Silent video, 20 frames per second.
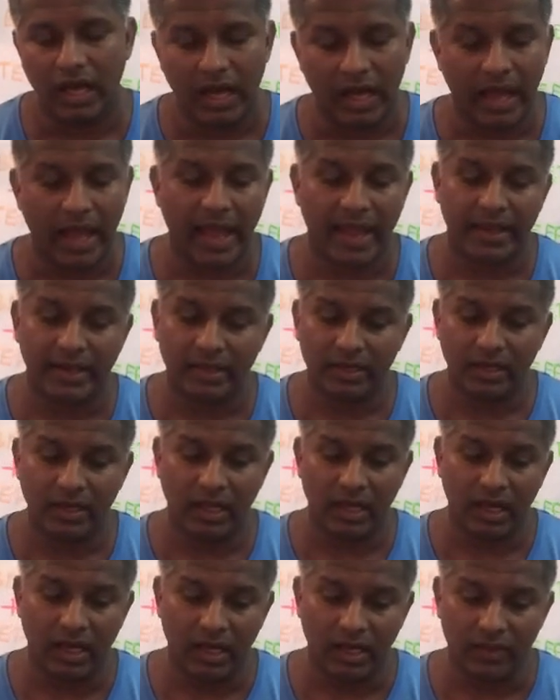And
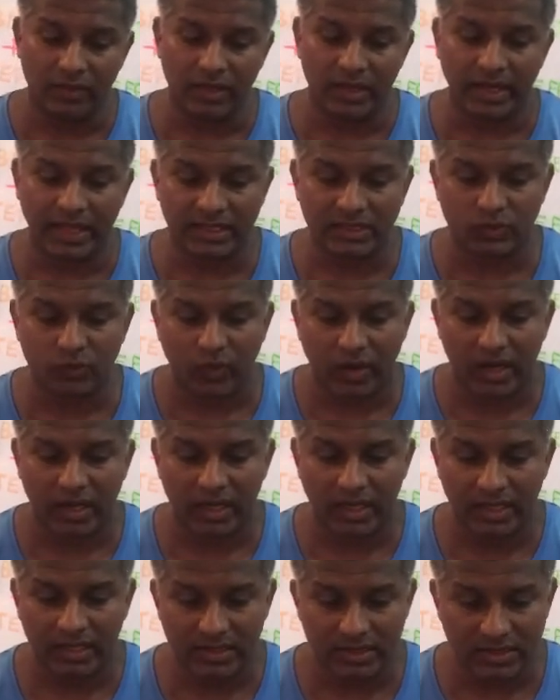uh, the next one
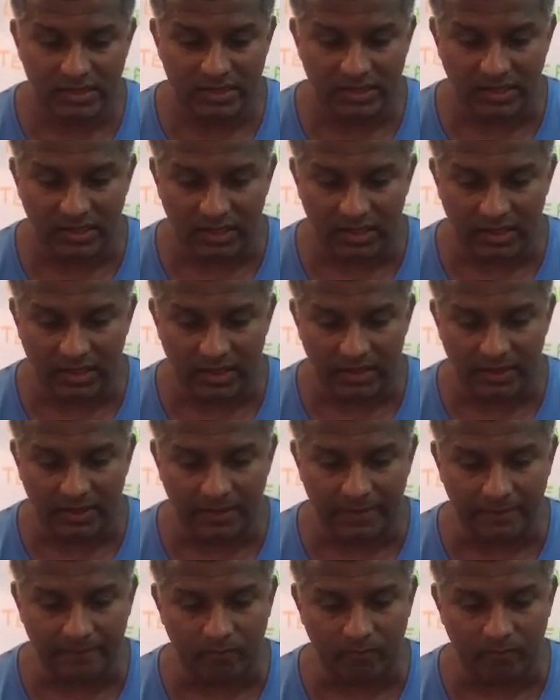is uh,